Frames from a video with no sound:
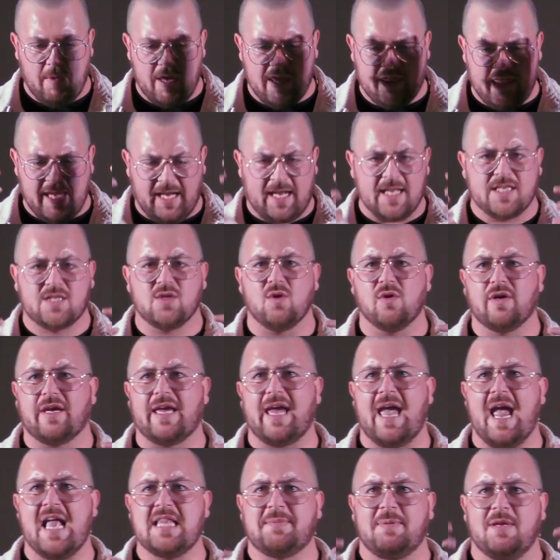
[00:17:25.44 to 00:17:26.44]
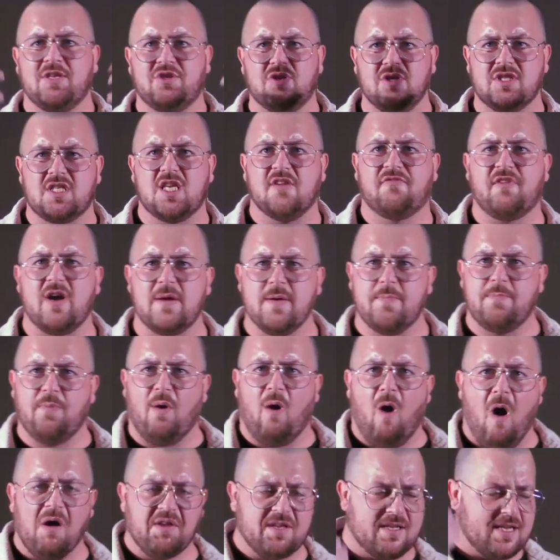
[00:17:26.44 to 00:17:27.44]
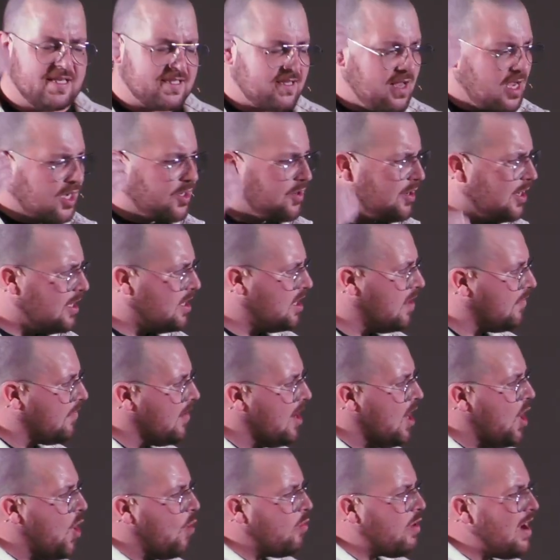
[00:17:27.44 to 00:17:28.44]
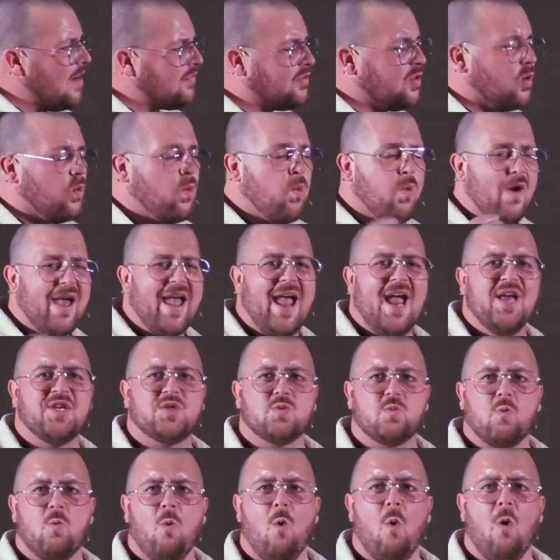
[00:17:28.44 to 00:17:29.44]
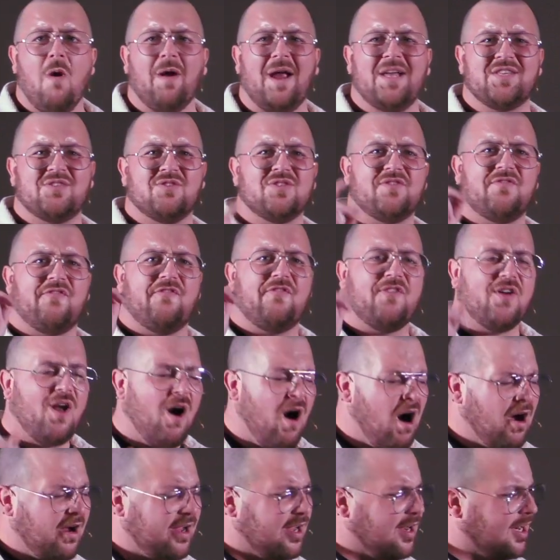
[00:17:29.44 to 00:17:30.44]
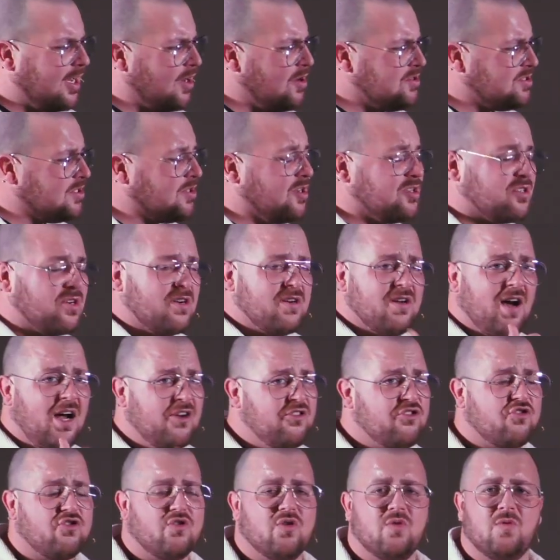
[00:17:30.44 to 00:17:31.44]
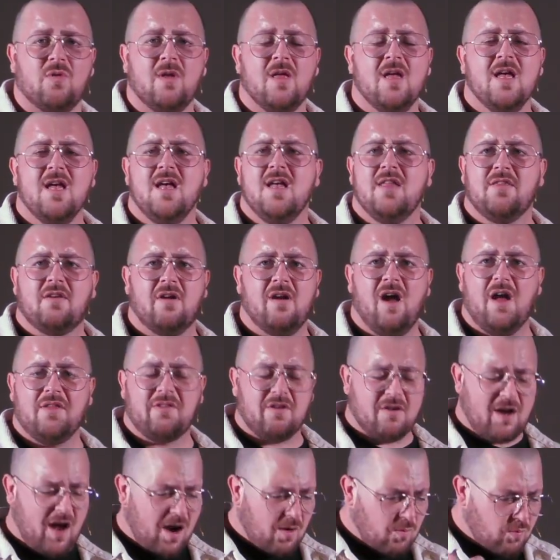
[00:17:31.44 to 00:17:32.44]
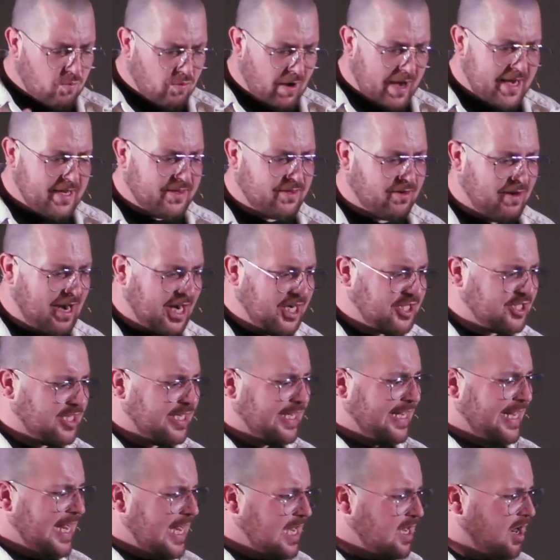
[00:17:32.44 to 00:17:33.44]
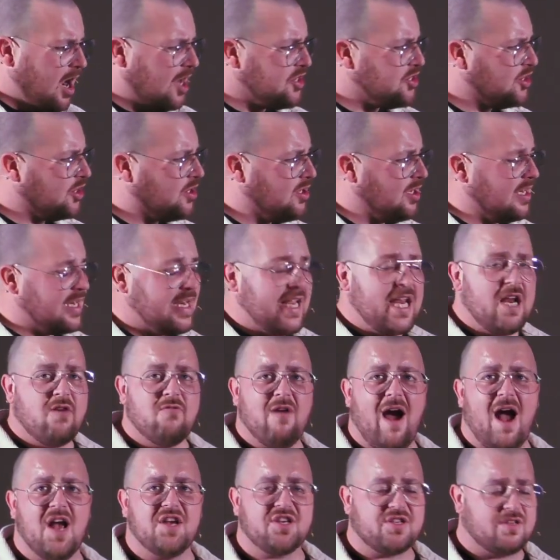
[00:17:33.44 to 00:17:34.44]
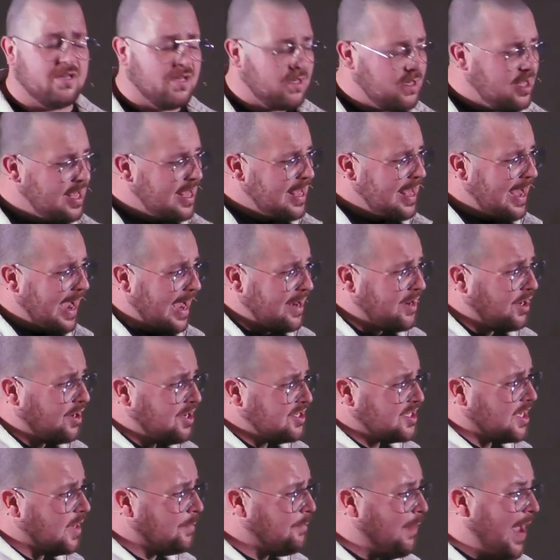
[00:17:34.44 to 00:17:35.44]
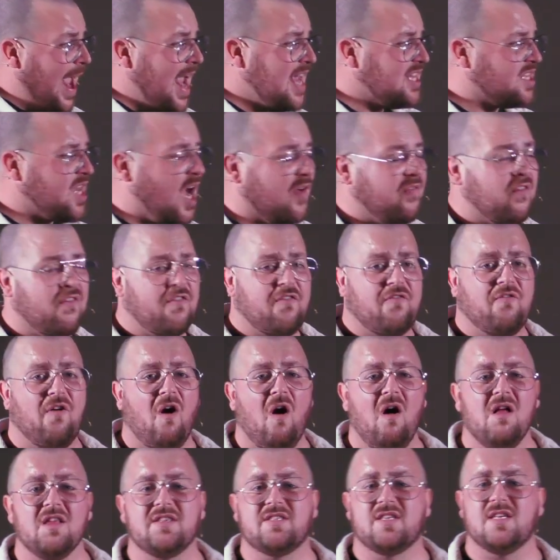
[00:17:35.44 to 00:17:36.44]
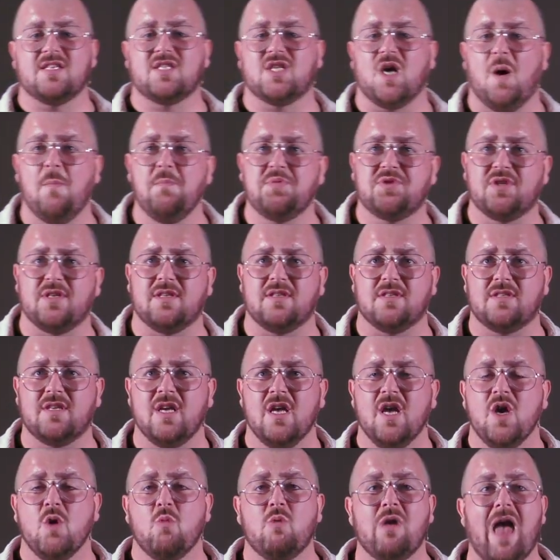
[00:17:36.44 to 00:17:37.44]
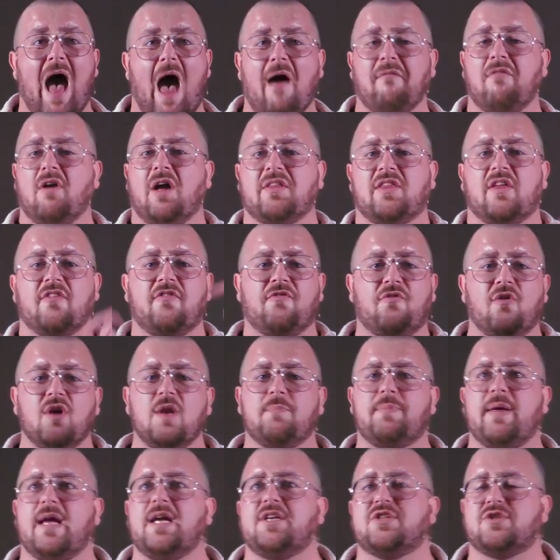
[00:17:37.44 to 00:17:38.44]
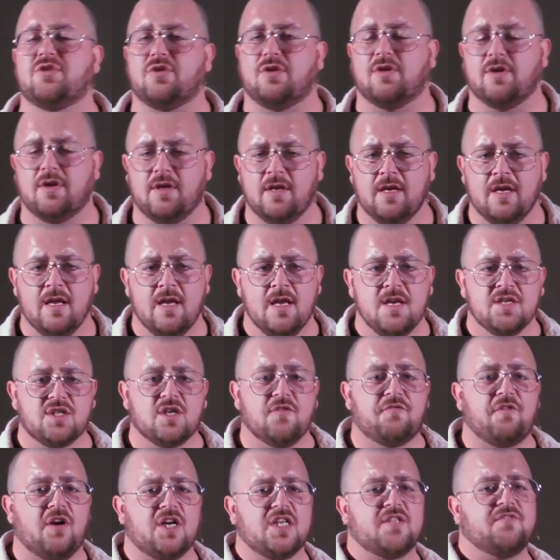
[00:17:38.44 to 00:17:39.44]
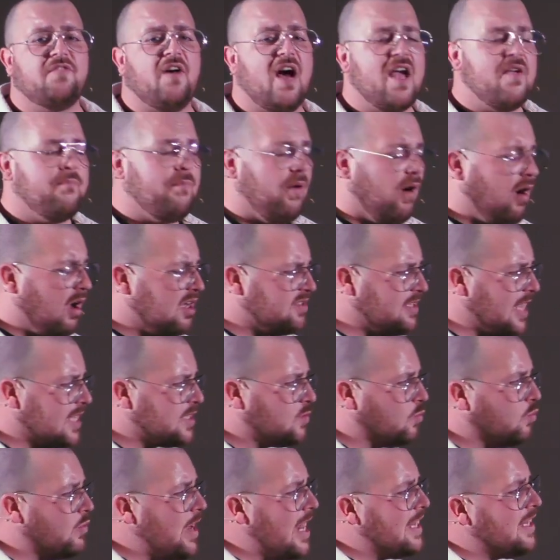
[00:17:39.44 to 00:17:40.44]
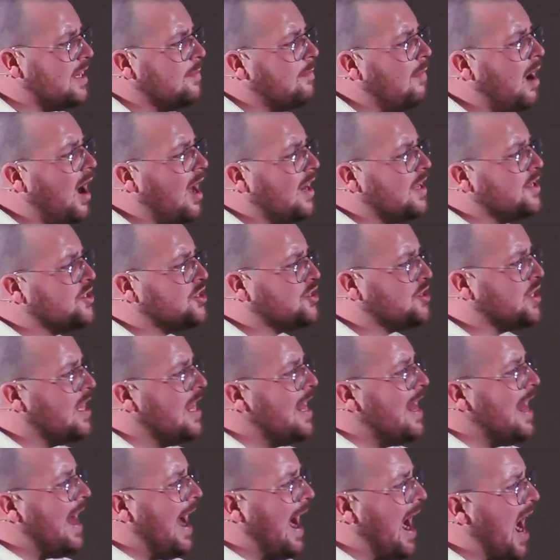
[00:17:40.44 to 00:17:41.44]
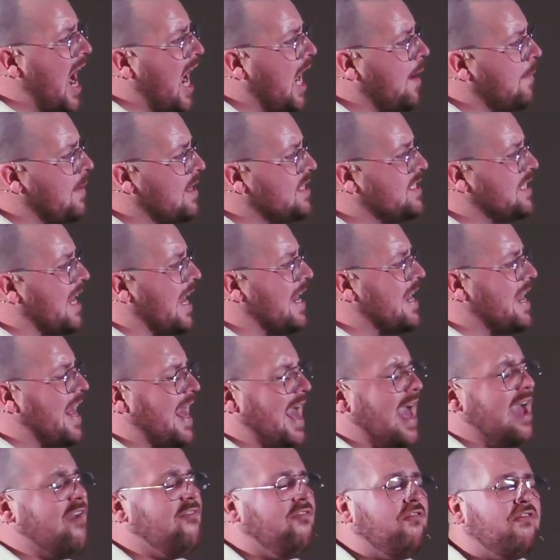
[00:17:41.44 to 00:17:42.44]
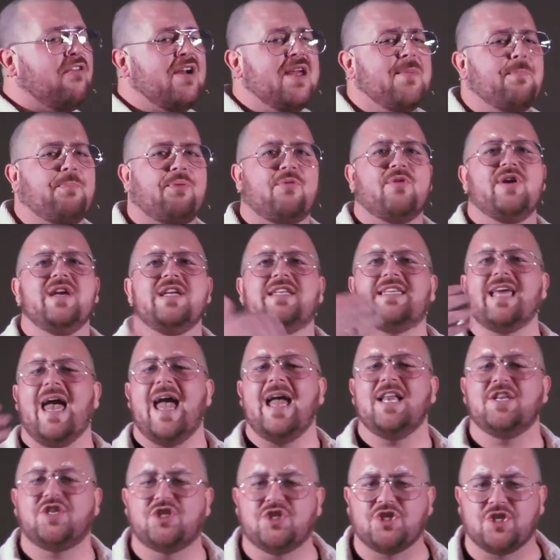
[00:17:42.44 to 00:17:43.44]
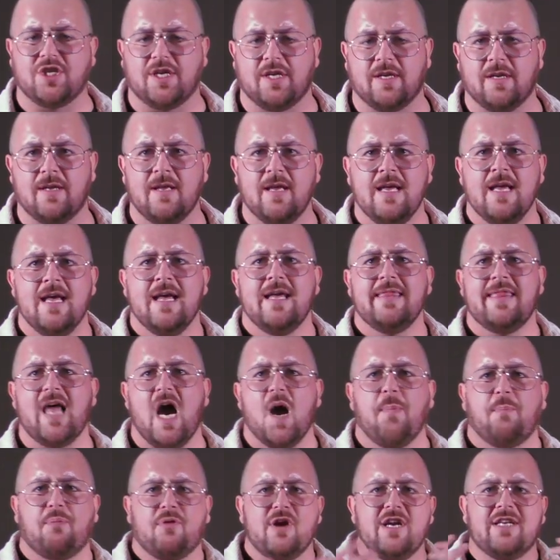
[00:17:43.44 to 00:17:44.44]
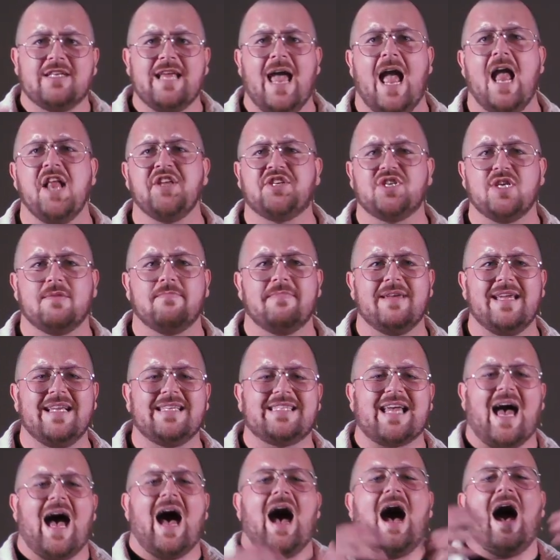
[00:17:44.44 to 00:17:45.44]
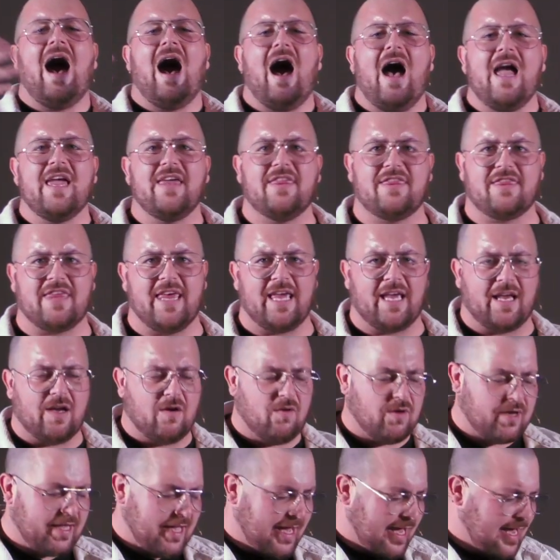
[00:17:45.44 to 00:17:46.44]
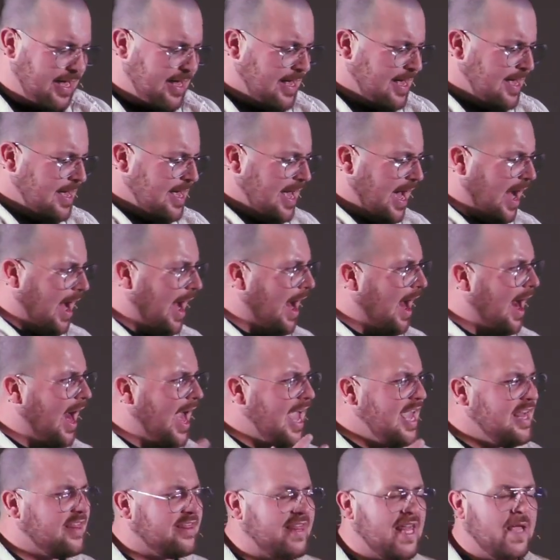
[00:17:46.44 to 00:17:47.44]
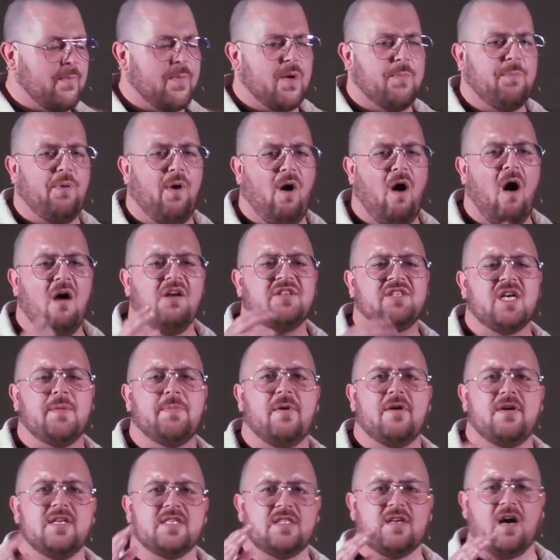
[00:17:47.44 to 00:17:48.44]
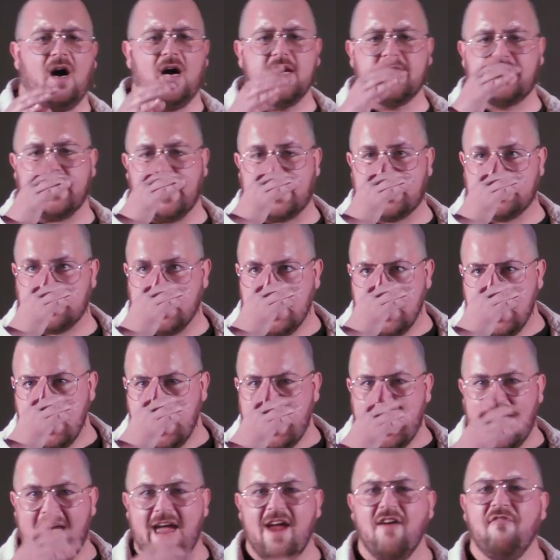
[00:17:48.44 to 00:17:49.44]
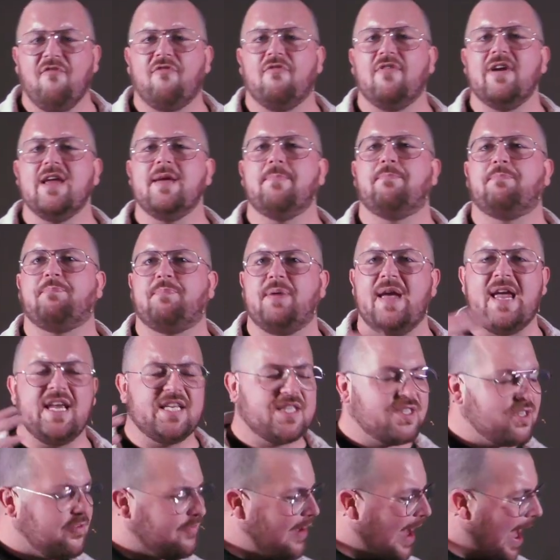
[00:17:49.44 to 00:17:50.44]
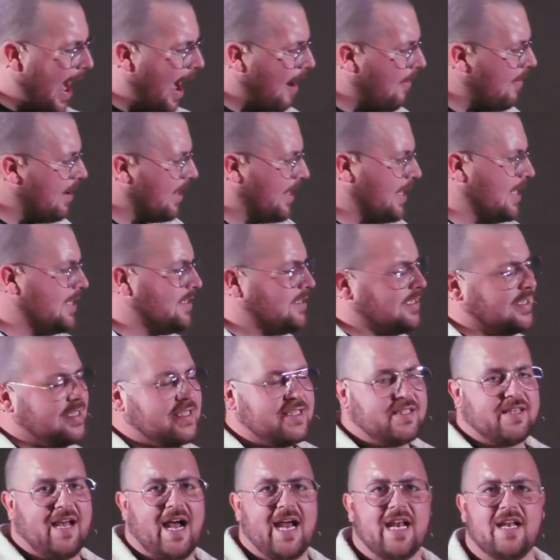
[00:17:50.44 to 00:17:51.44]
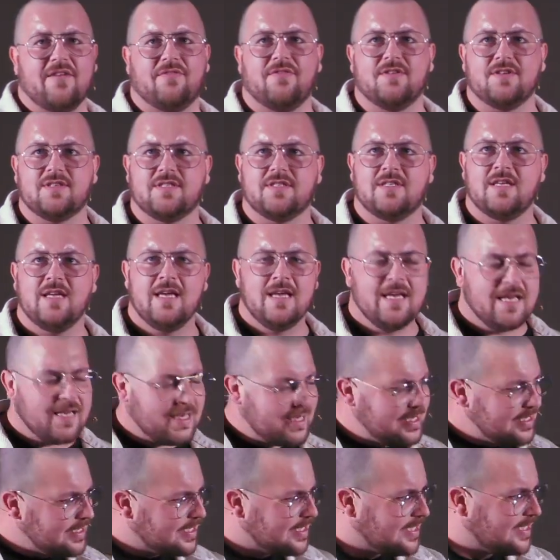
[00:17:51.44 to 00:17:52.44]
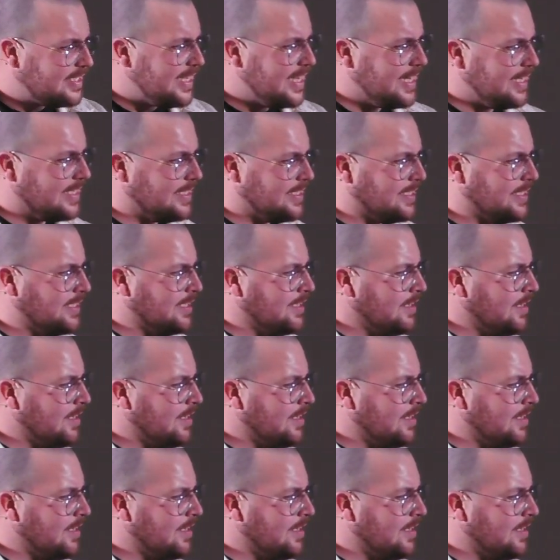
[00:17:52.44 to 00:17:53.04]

we think it's okay. It's been justified, but Paul said that's not good enough. We have to wage war against those flawed conclusions because they're not true. They're not right. They're actually illogical and irrational, and because they're based off of false assumptions. We haven't got the full picture. So verse 5, Paul says, we demolish arguments and every pretension. Now, pretension means a high thing, okay? A high thing. But Paul is talking about in this context, every piece of arrogance inside of us. Conceit,